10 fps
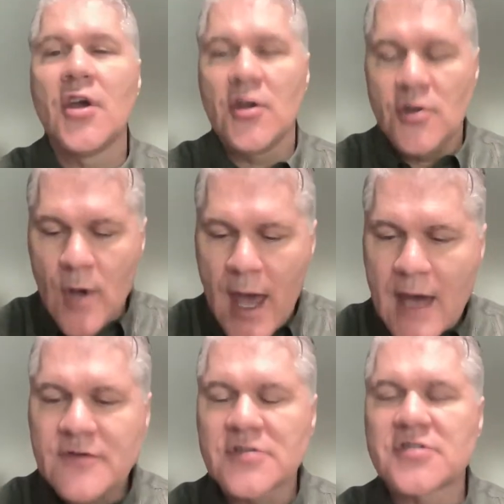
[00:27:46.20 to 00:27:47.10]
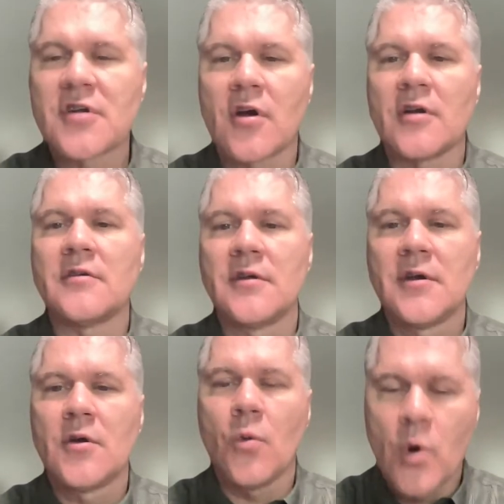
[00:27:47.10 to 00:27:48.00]
you have to start
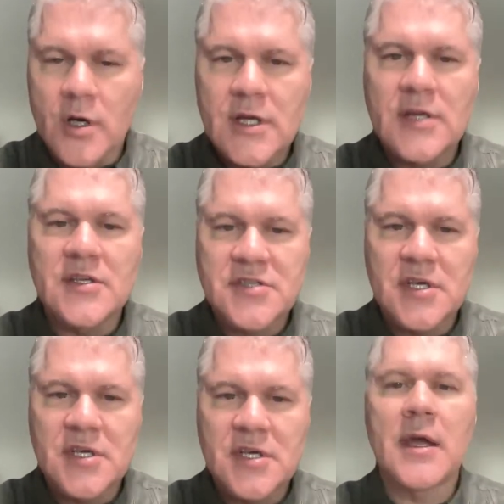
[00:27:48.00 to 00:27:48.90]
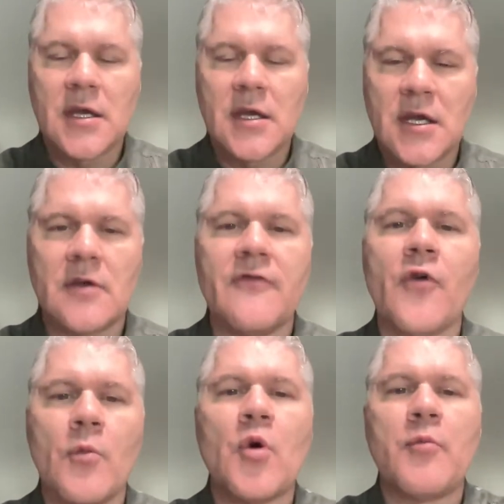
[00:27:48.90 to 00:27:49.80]
working this in and making it a
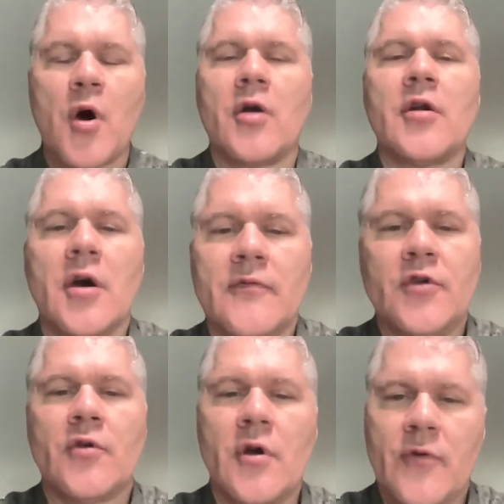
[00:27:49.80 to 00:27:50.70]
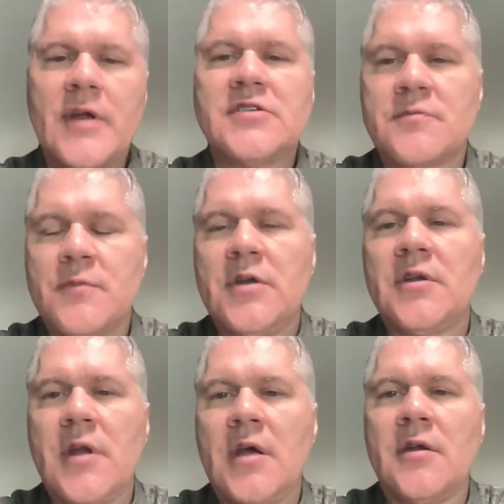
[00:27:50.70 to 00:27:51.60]
formal part of your
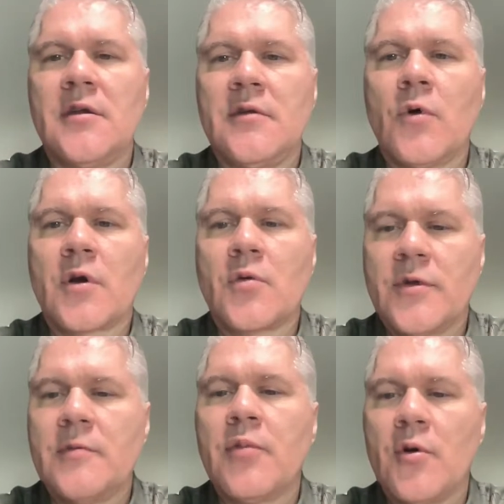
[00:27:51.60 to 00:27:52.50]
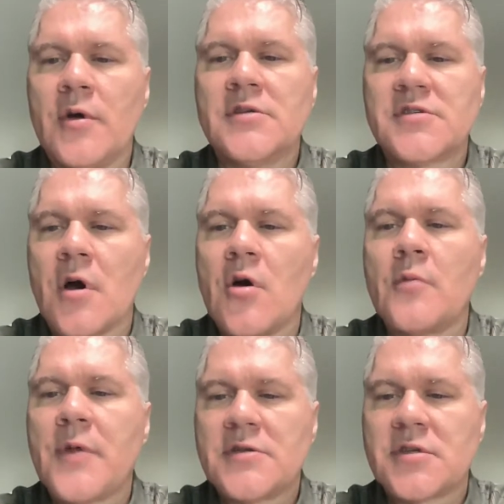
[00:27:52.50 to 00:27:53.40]
arrangement and work with employees. So I
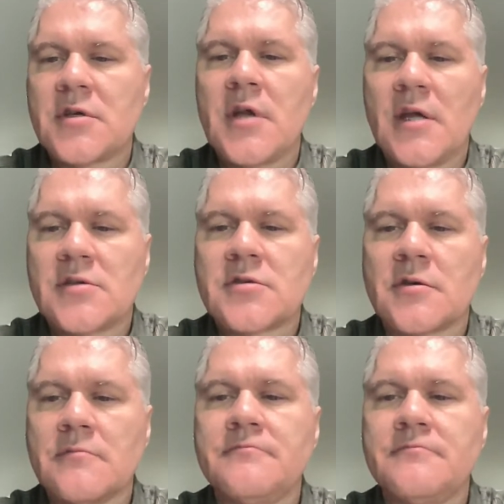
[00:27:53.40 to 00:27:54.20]
hope that's a good answer.